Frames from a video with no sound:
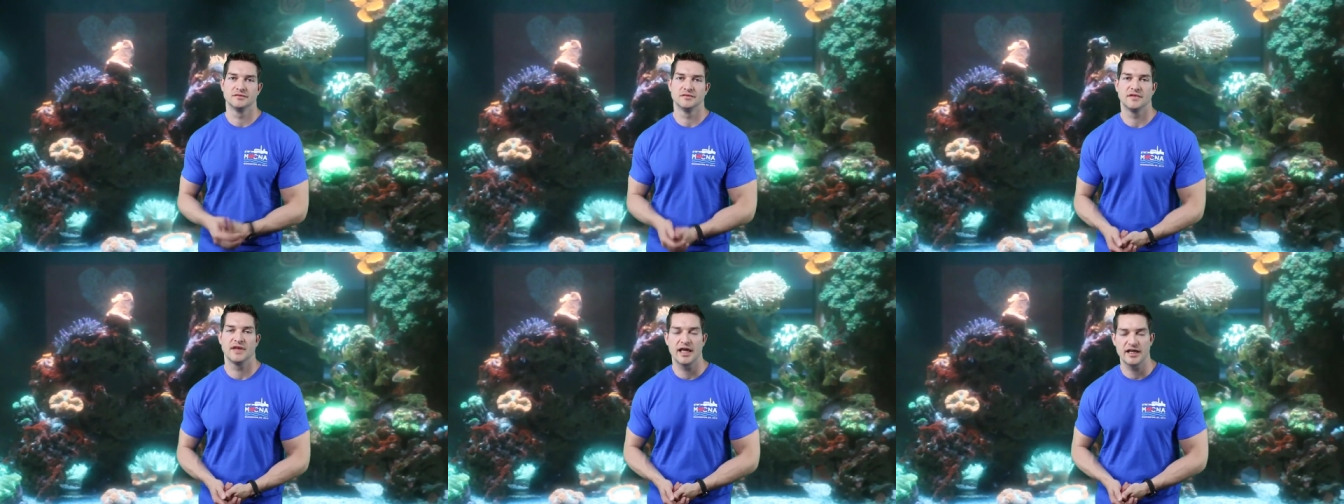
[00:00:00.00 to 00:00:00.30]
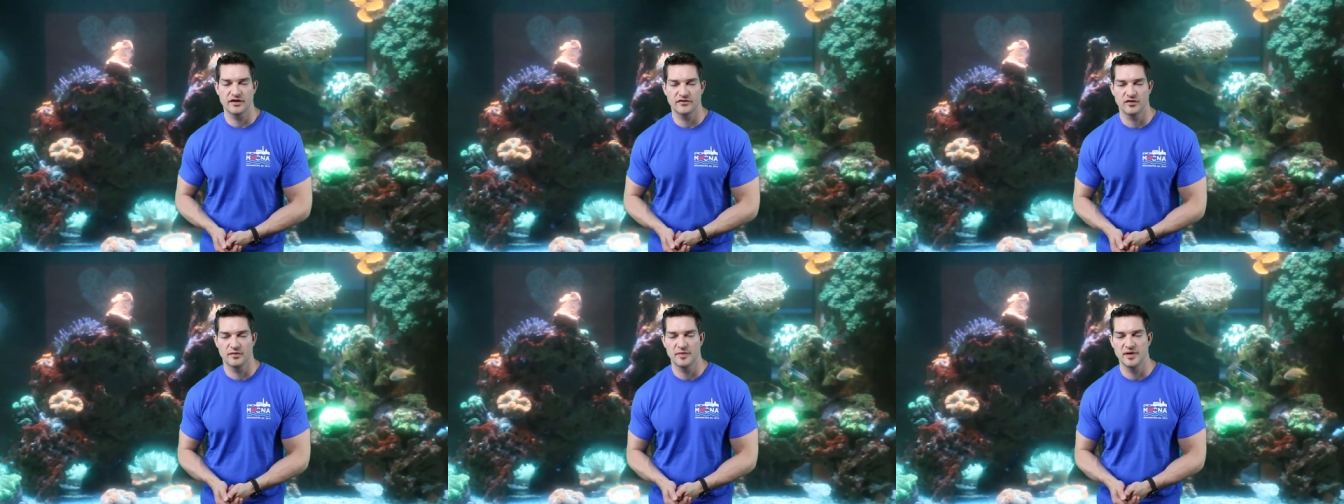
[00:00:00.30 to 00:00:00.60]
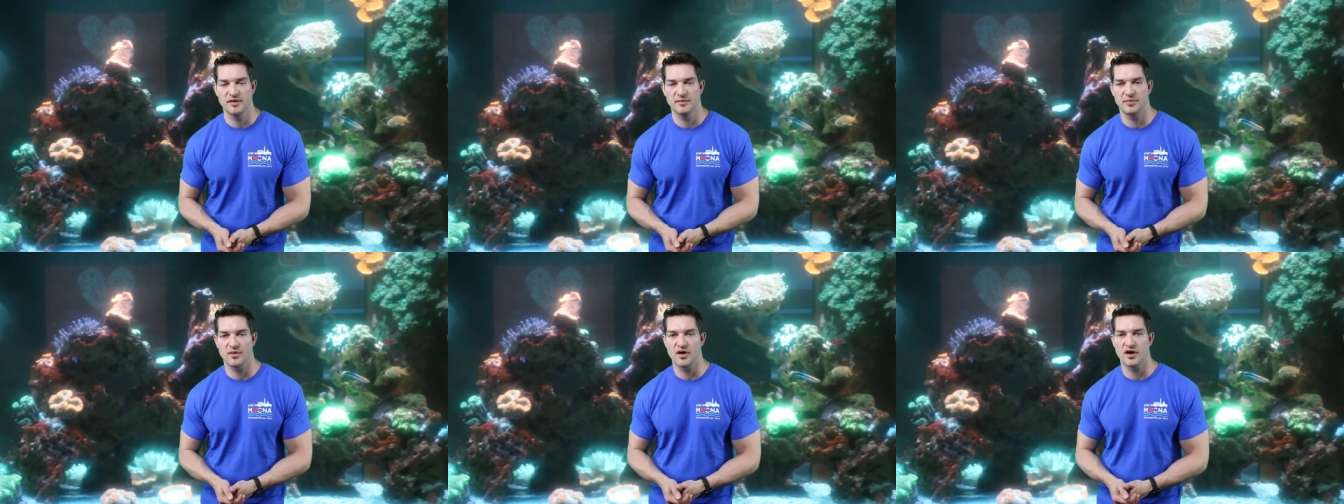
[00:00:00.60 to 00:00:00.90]
Thank you for
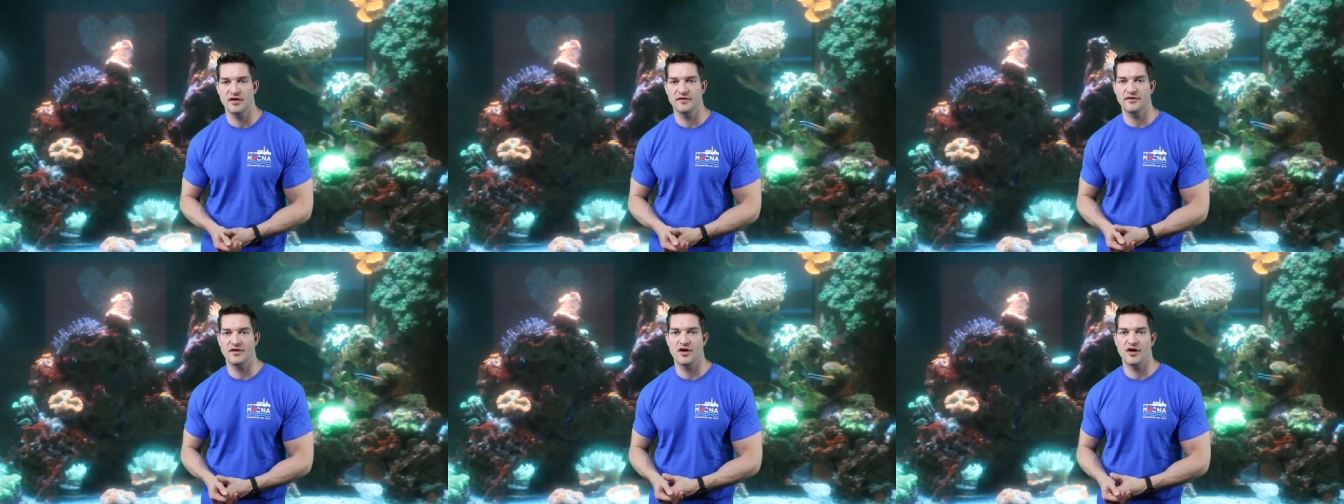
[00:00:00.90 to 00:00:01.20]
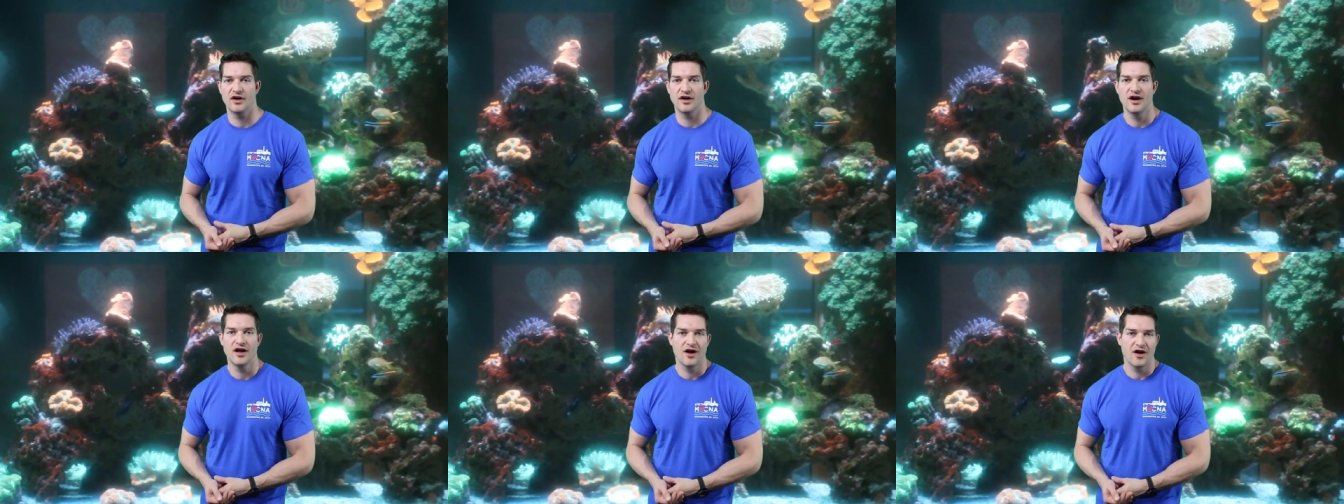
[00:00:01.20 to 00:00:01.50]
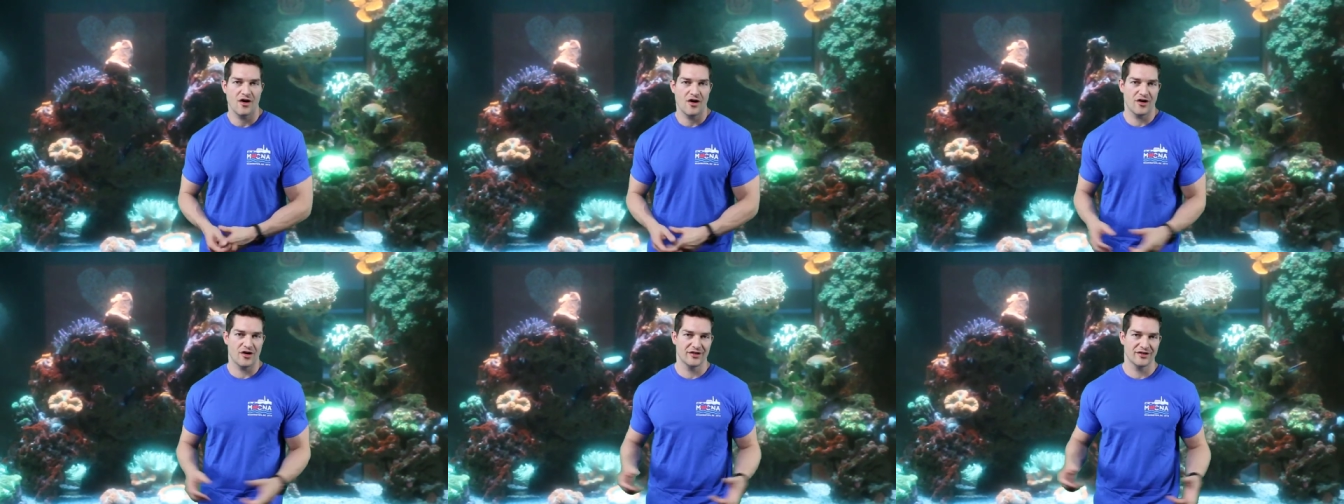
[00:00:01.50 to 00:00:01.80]
being part of our
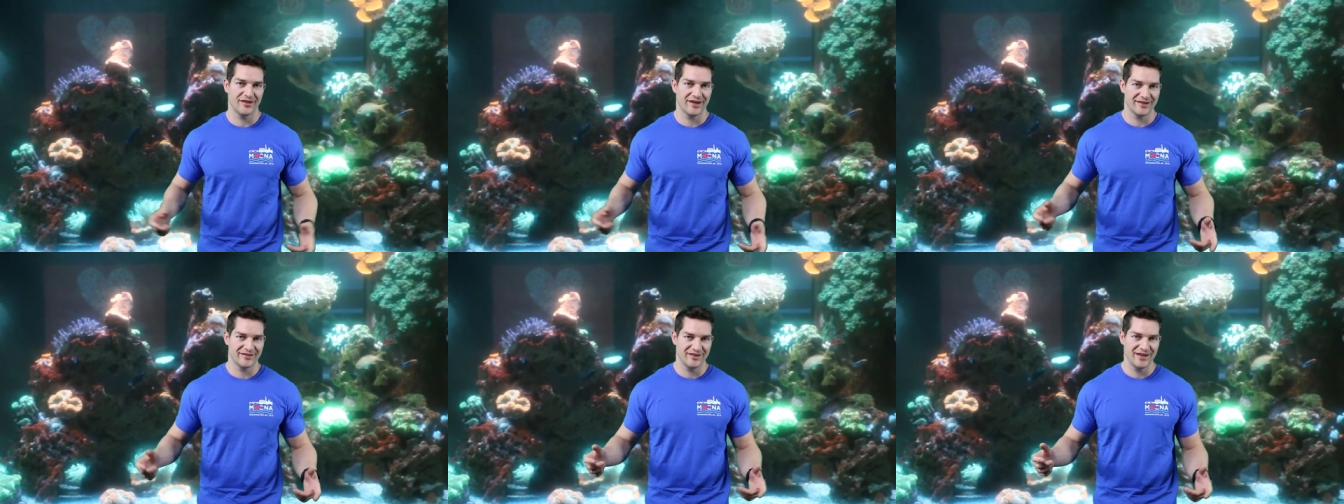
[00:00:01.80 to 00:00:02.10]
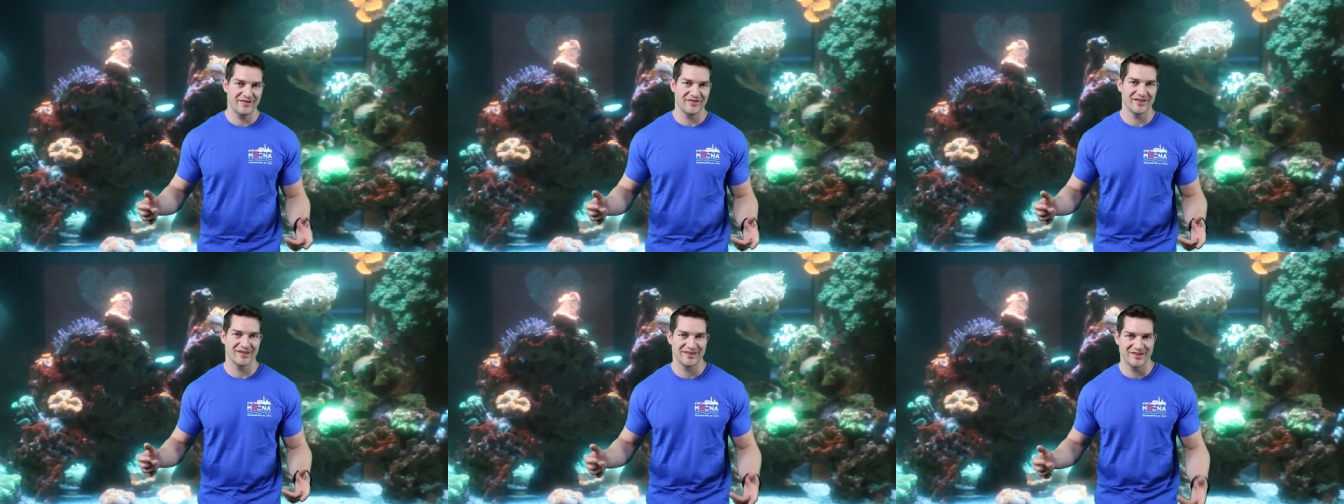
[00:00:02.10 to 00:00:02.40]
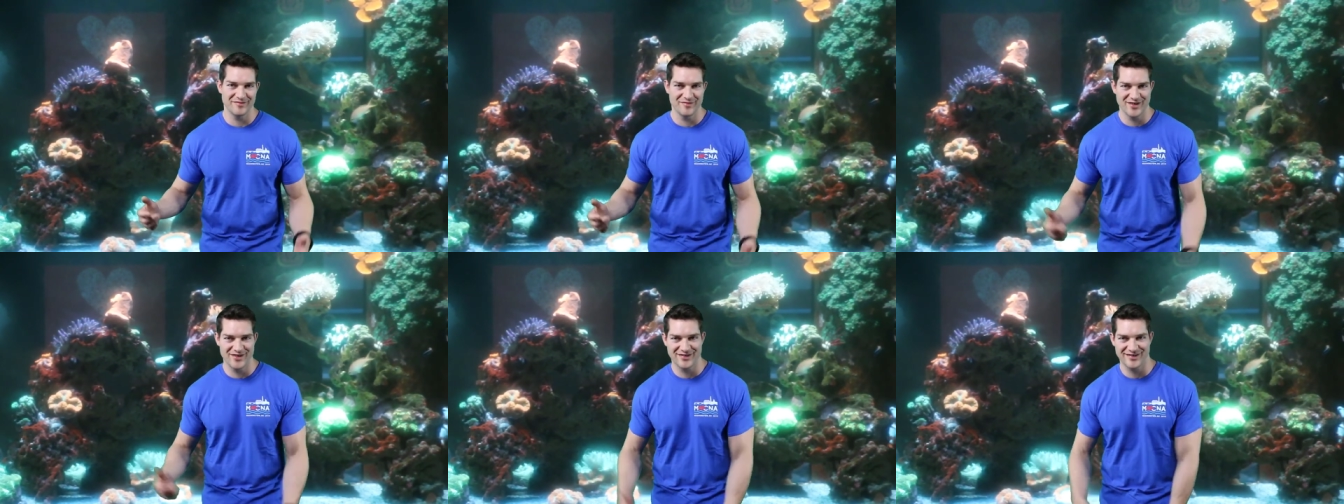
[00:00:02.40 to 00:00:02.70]
online reefing
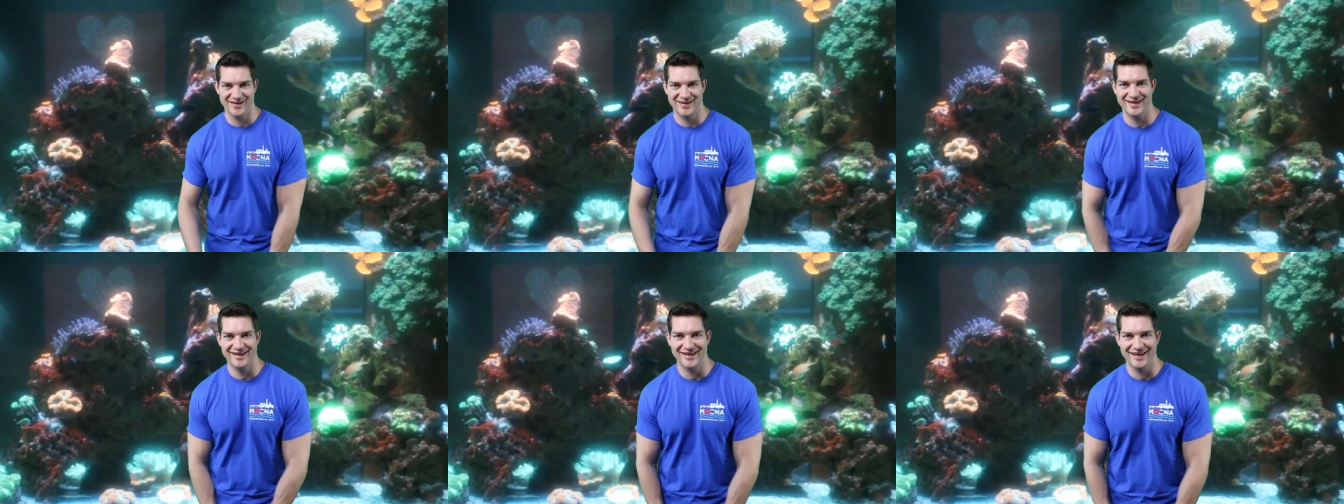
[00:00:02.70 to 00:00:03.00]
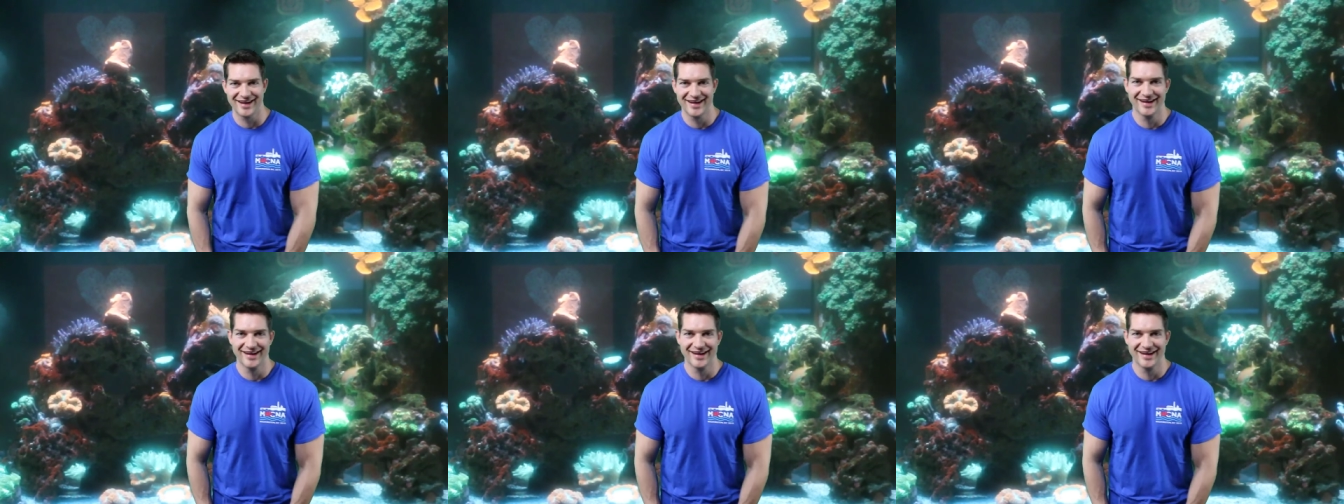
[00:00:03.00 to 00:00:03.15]
community